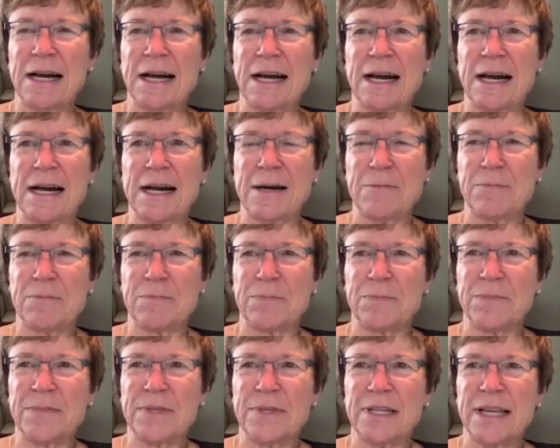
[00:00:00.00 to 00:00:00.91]
And
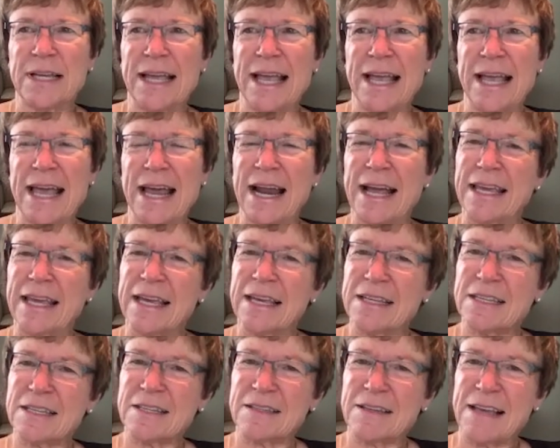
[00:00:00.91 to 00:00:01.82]
I
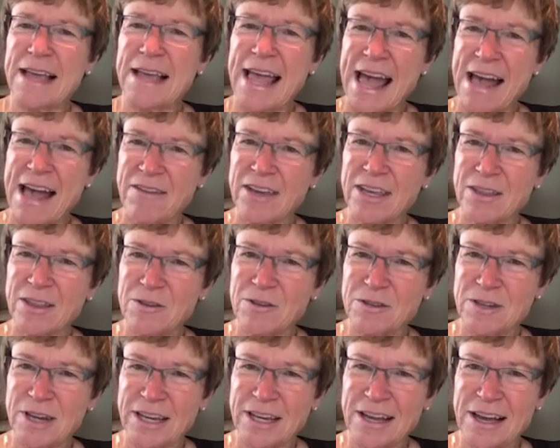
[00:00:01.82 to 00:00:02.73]
guess having those
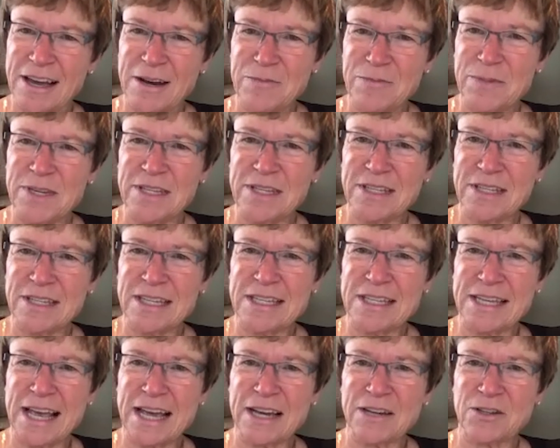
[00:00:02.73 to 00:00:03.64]
dichotomies is
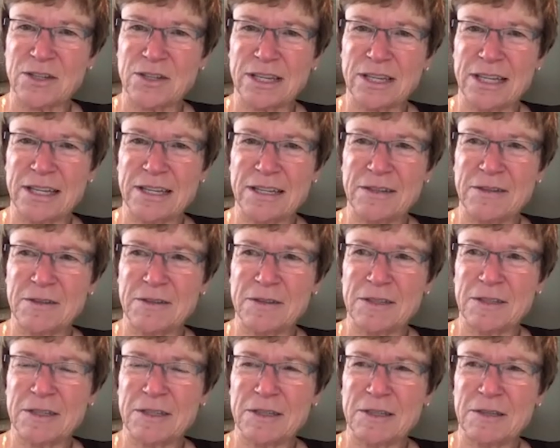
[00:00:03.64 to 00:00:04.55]
actually
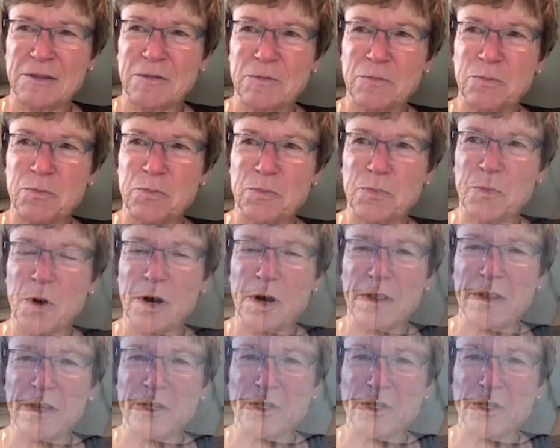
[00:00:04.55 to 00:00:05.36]
part of the